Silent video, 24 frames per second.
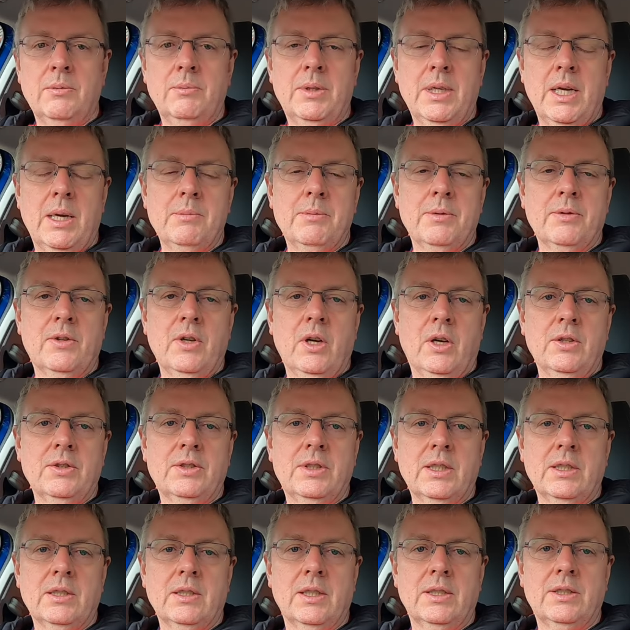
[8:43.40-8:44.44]
So in terms of
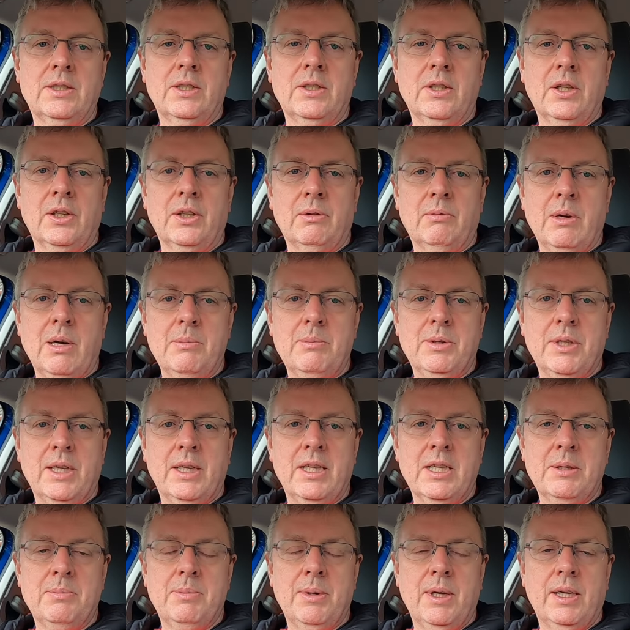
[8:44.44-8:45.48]
cost, it's listed on their website
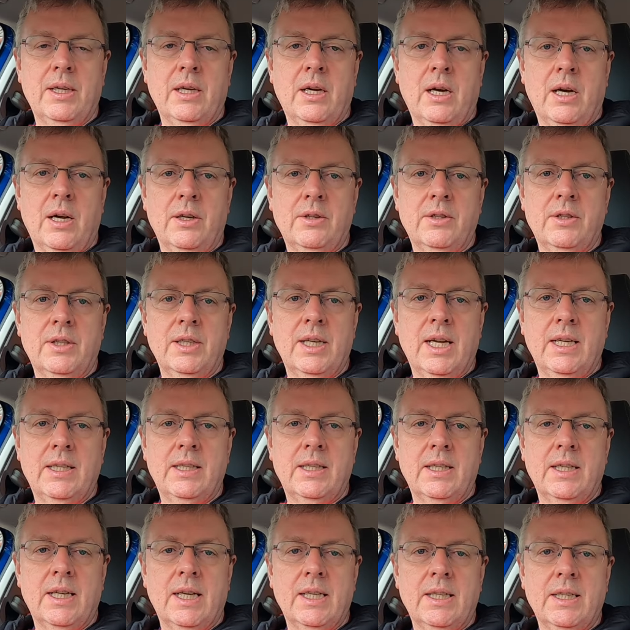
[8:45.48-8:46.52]
as being
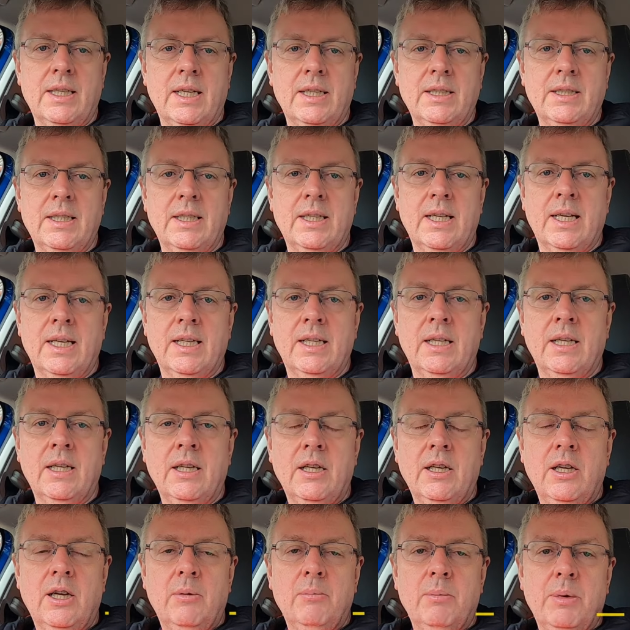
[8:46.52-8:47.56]
$189.99,
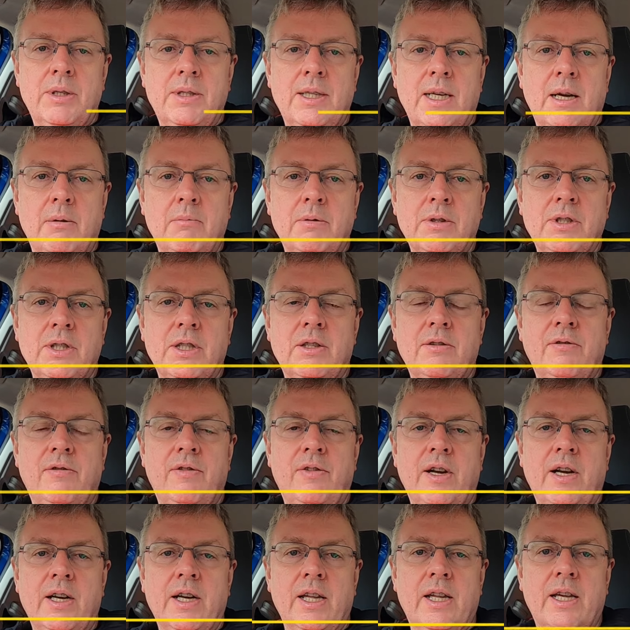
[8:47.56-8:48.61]
but Tech Wizard have
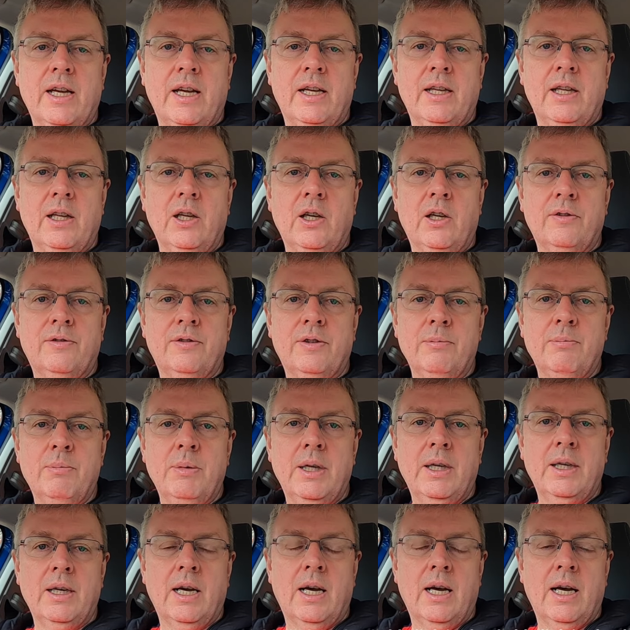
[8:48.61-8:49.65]
very kindly offered
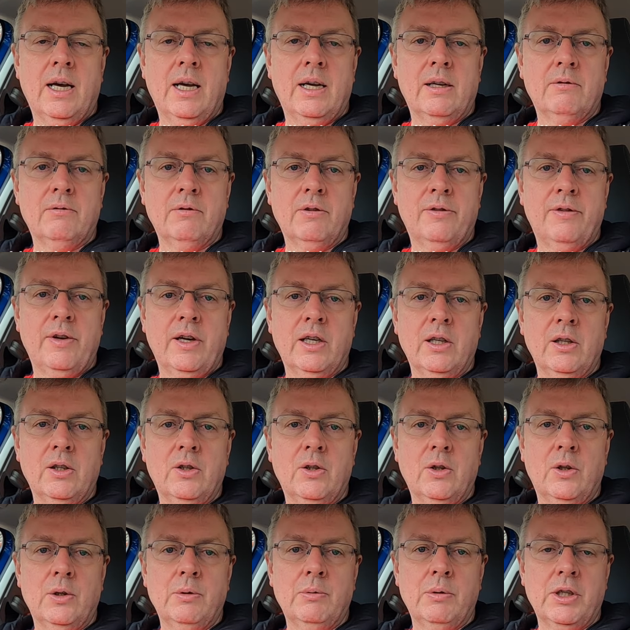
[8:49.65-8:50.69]
me a referral
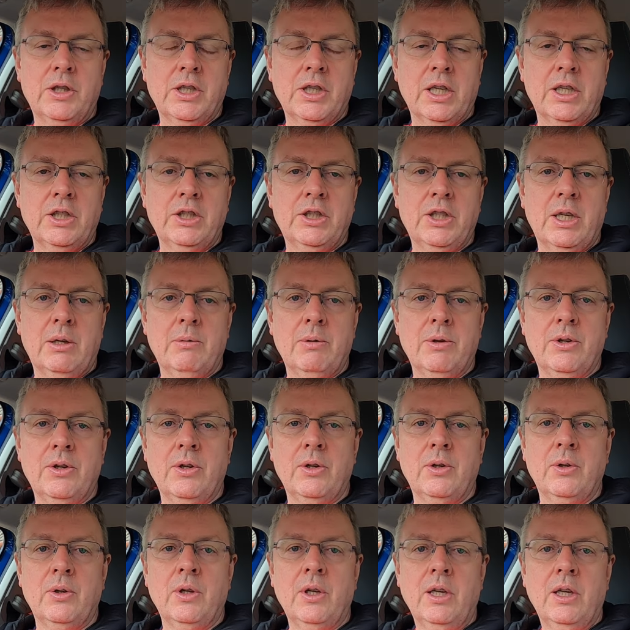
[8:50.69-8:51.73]
code, which I can share with
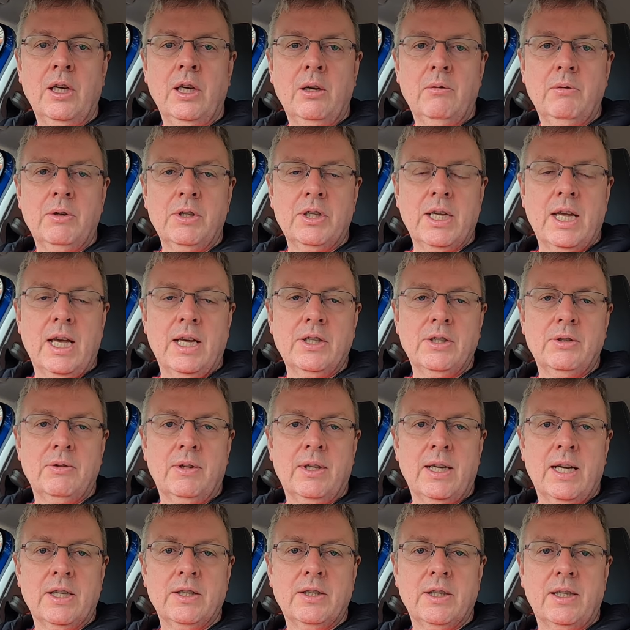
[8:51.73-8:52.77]
you, which gets you
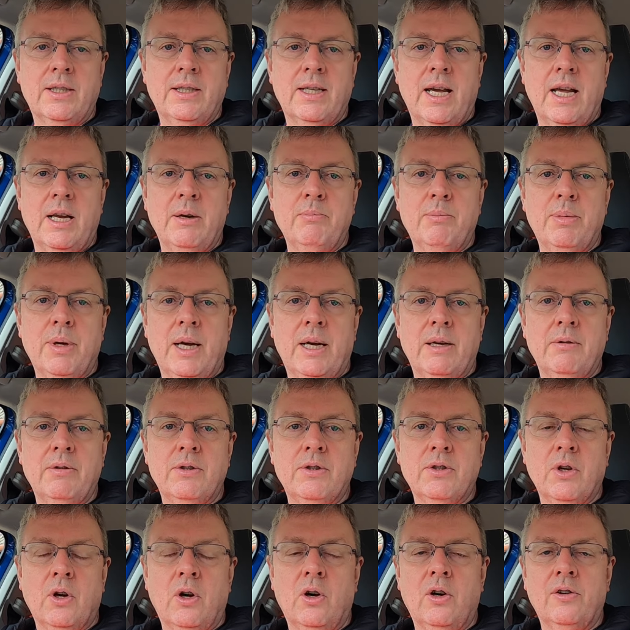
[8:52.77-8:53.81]
an extra
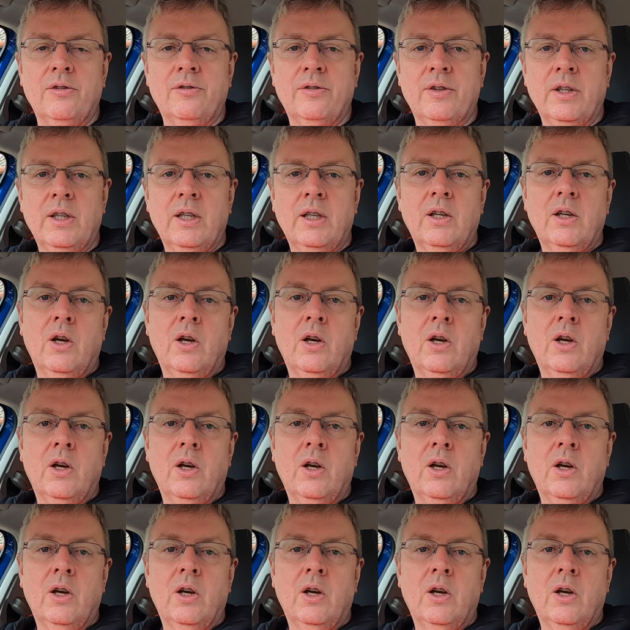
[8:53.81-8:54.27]
£10 off.